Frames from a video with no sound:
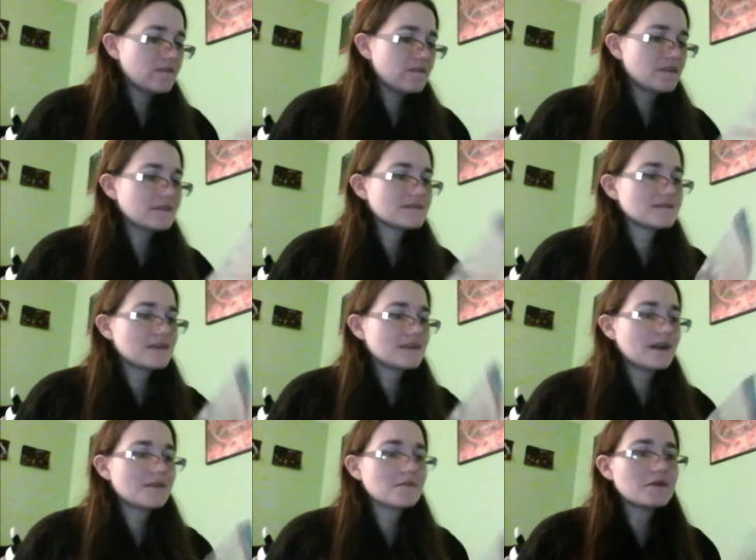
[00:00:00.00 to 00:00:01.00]
was
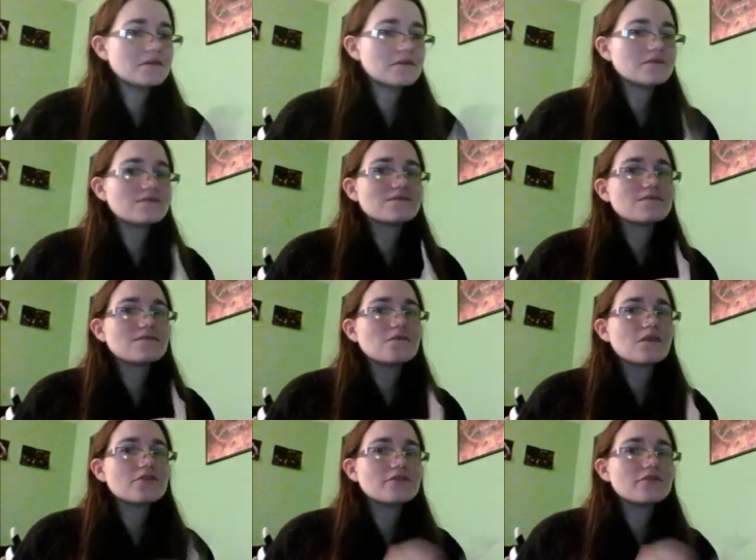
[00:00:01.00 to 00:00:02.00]
I wrote
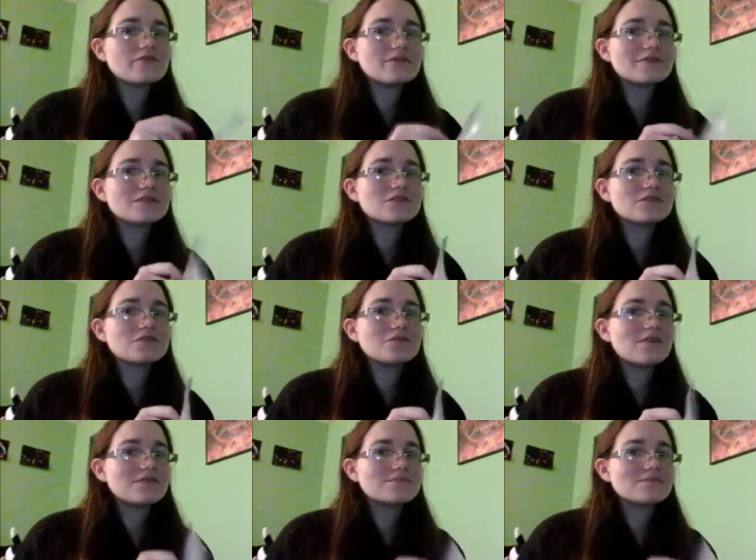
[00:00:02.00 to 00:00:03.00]
1 through 52
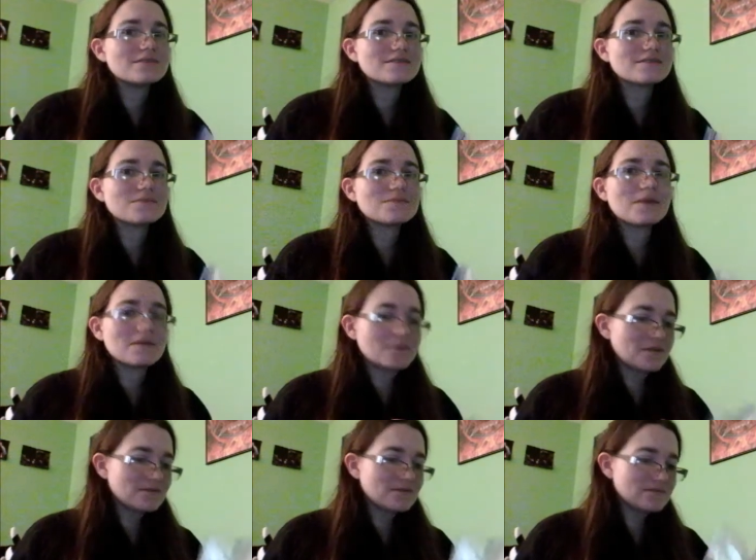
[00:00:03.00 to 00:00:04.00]
on pieces of paper